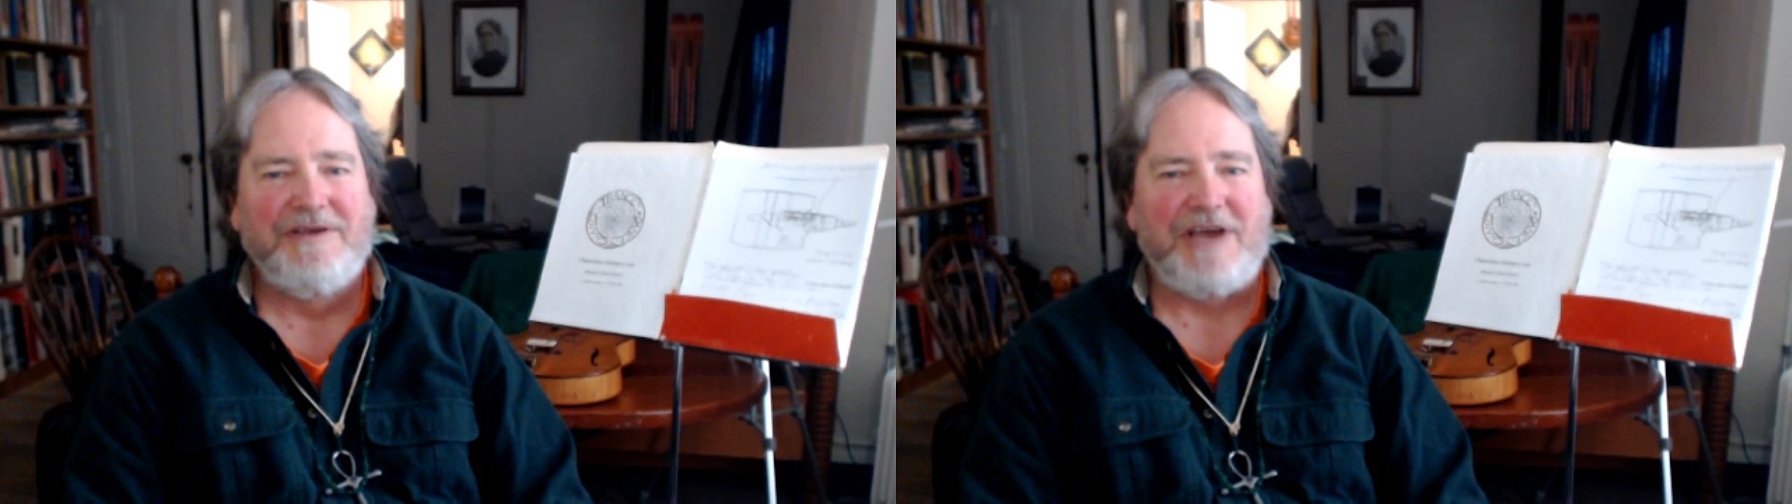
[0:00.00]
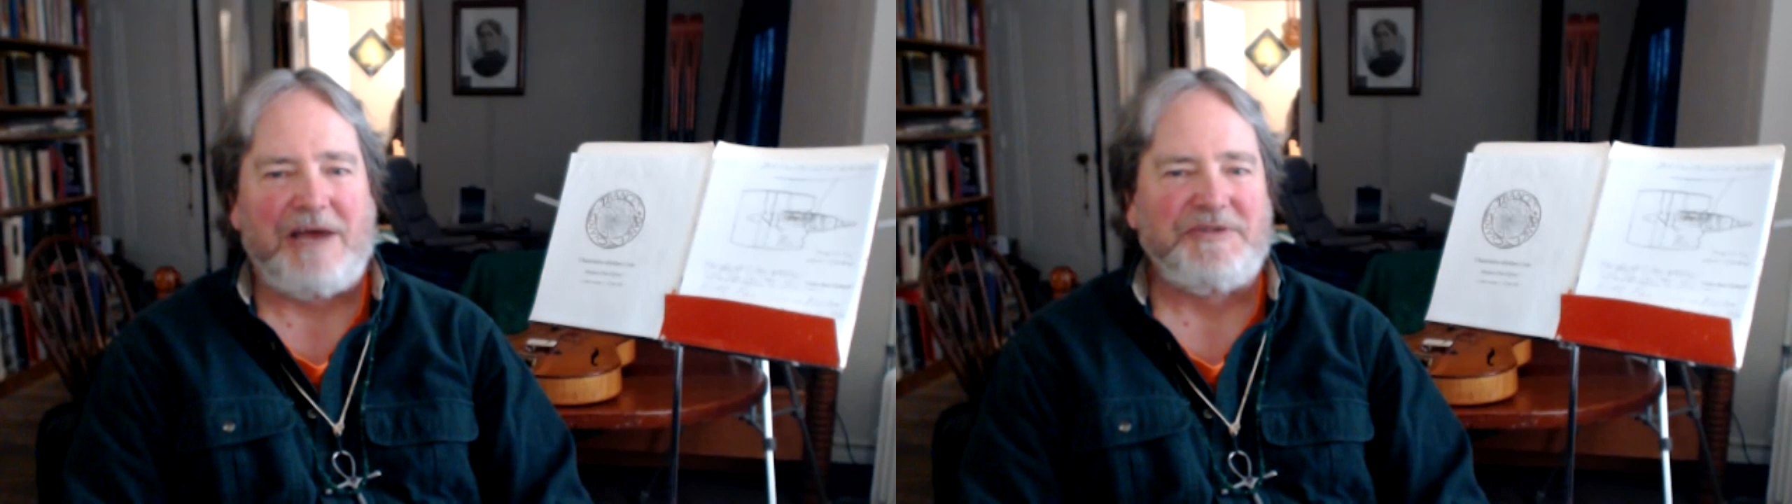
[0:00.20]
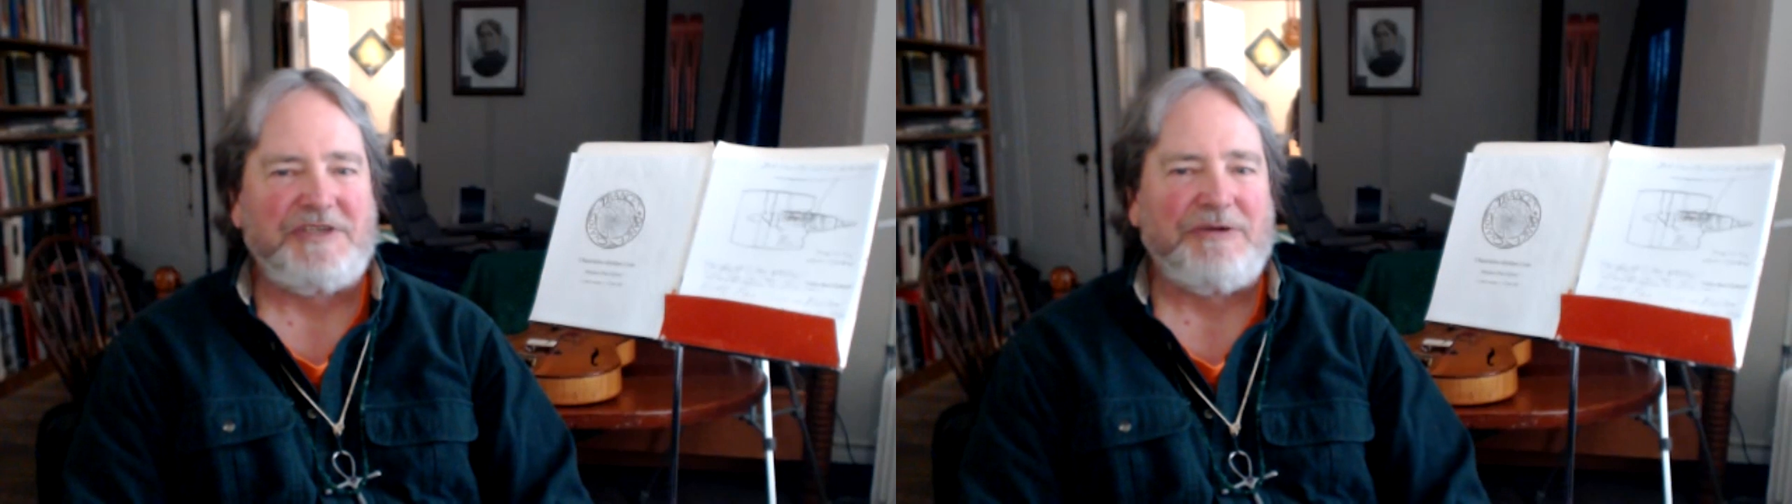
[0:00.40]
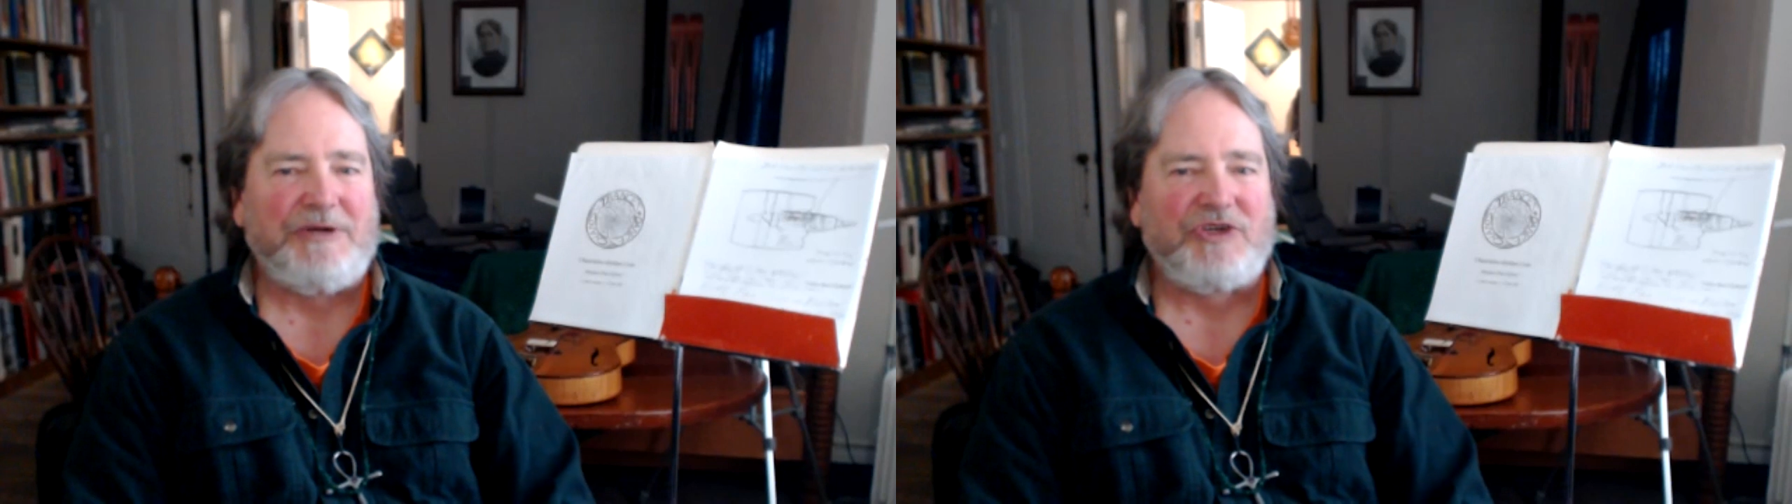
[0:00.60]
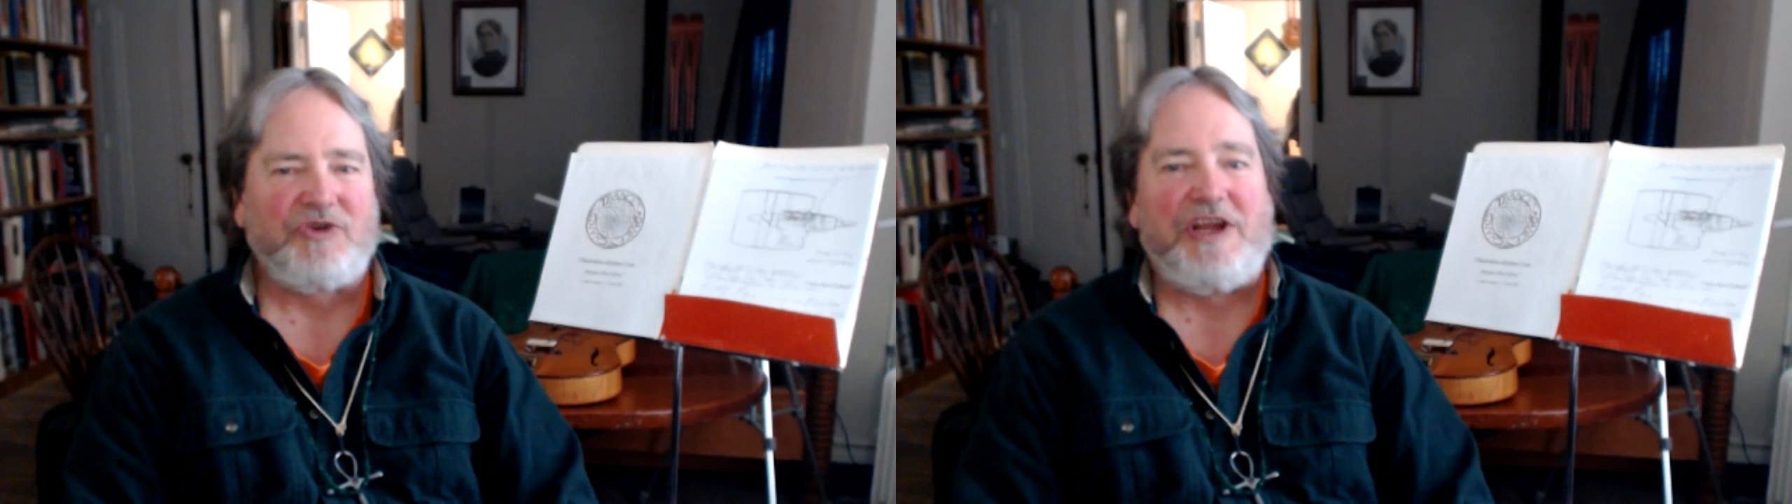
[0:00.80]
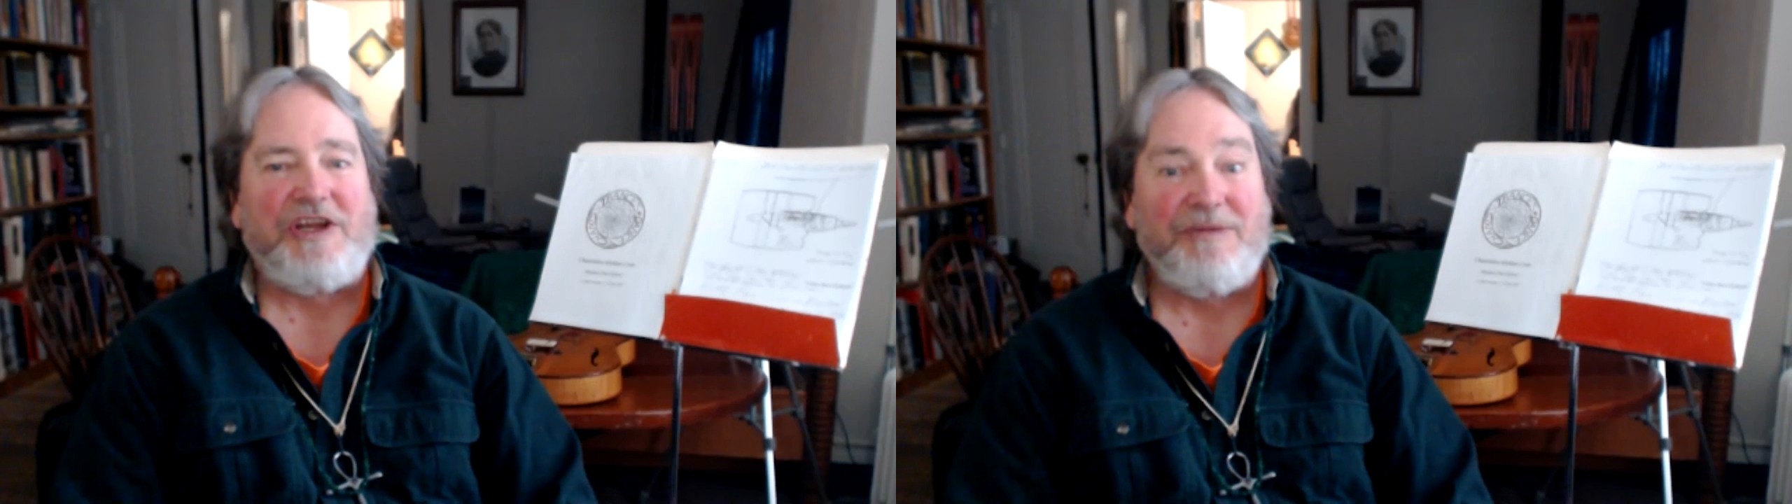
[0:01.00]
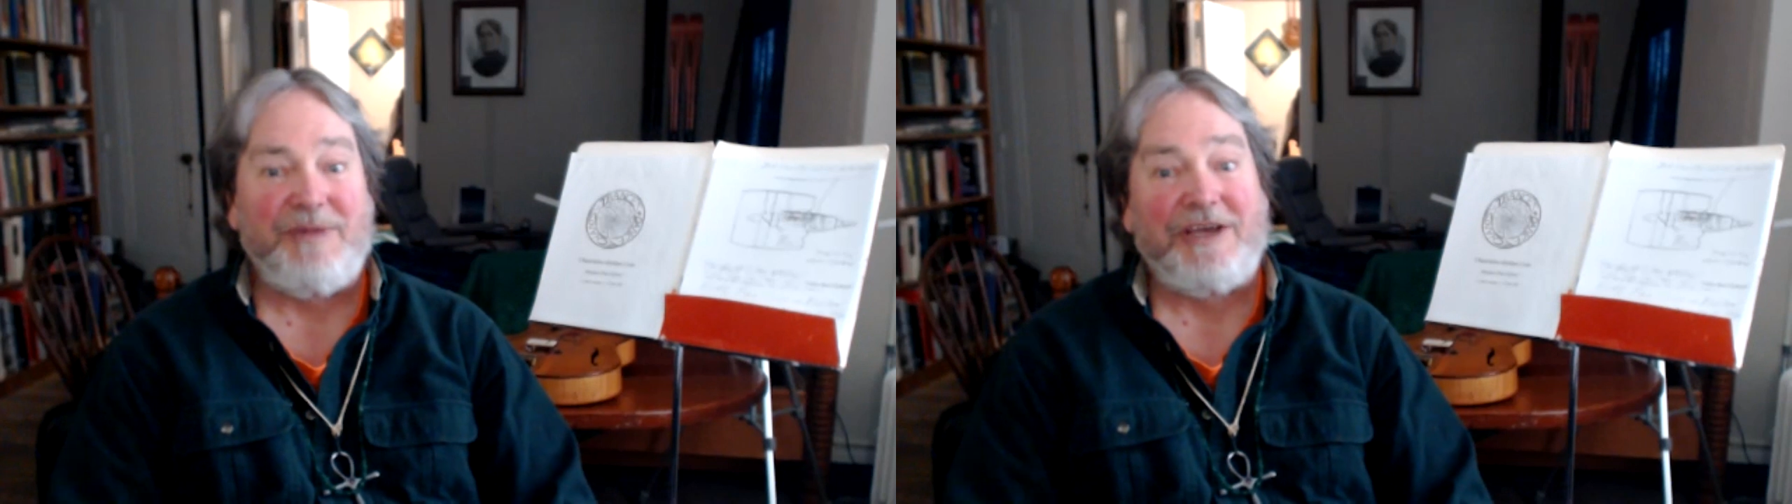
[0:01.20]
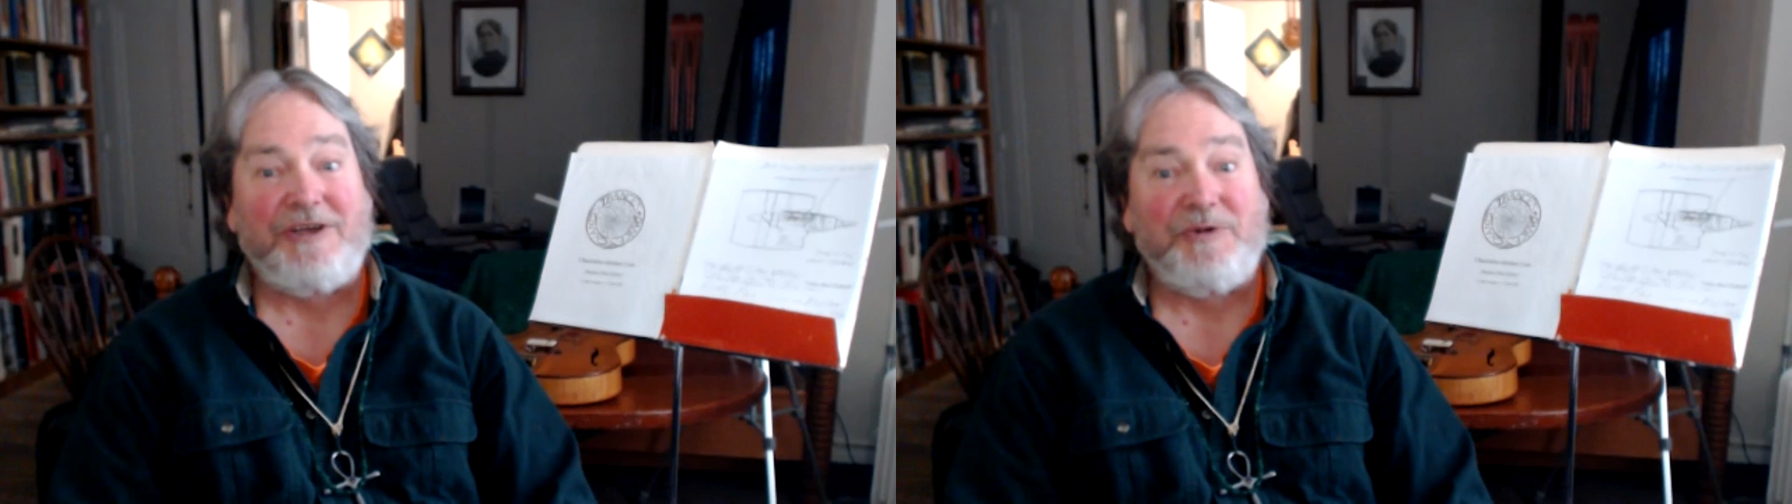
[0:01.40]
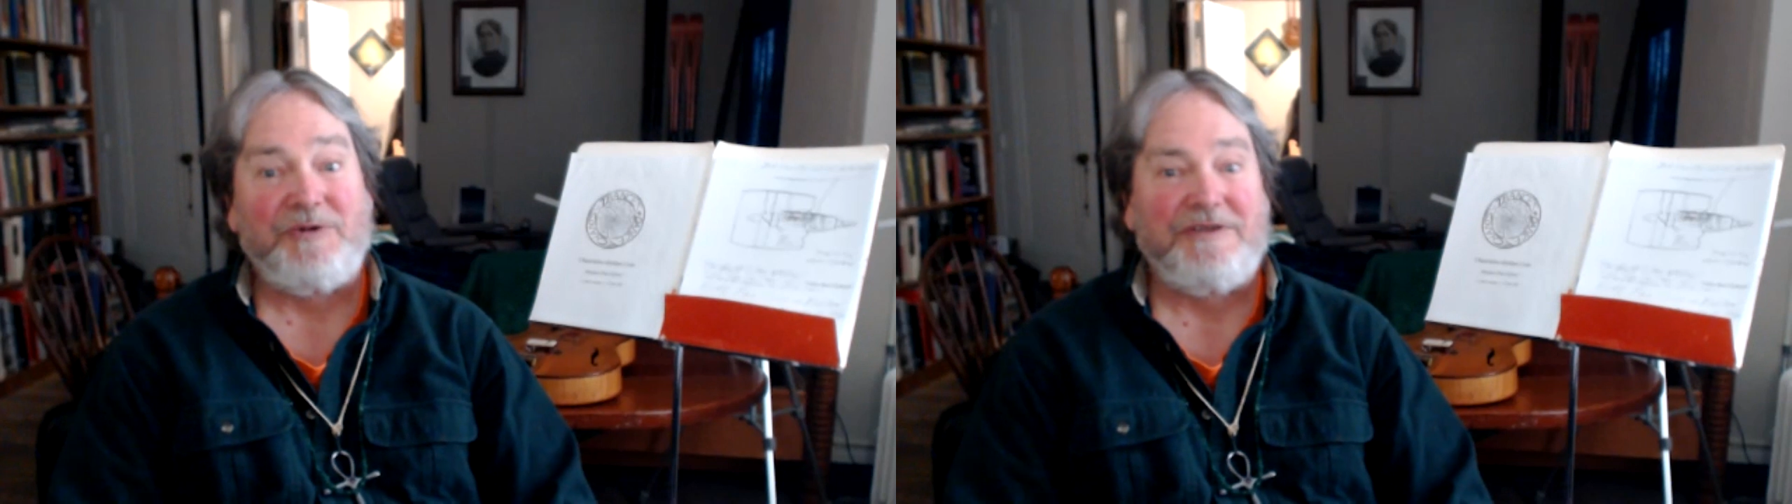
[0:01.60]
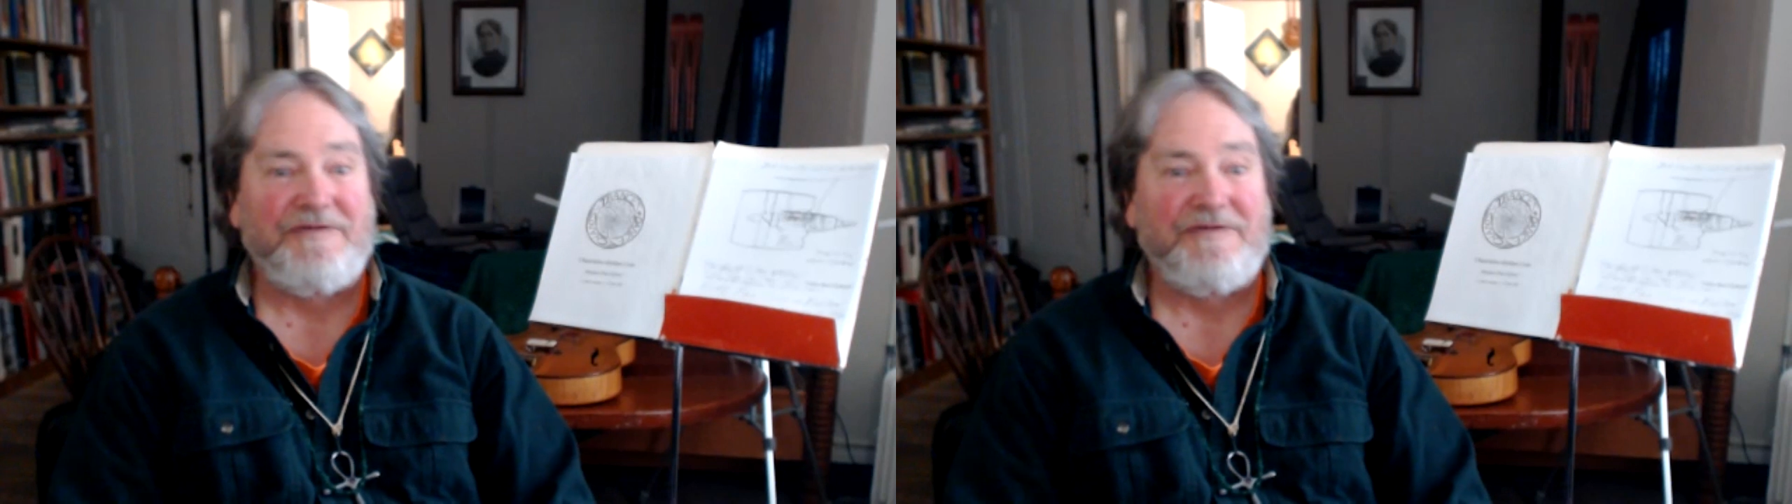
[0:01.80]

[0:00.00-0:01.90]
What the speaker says: top secret training manual